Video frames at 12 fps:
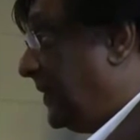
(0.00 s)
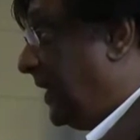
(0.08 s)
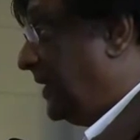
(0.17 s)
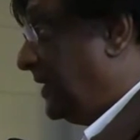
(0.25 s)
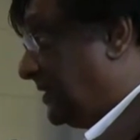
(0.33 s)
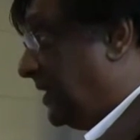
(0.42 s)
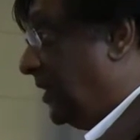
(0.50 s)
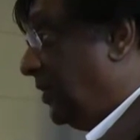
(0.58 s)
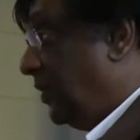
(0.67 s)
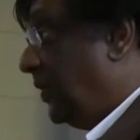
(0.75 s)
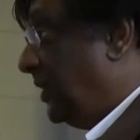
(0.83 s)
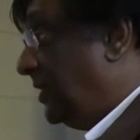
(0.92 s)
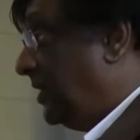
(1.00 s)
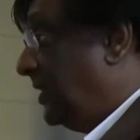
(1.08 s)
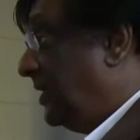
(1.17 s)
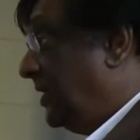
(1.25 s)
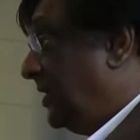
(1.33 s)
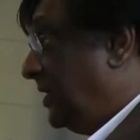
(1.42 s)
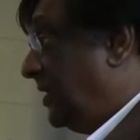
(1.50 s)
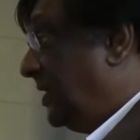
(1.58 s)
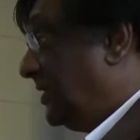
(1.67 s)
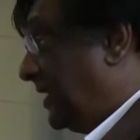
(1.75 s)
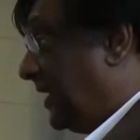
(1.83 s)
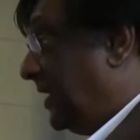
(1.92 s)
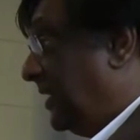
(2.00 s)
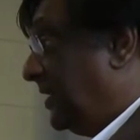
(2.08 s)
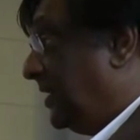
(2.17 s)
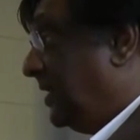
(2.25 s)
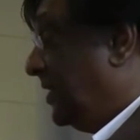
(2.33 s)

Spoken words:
Okay, that's how you would tackle it.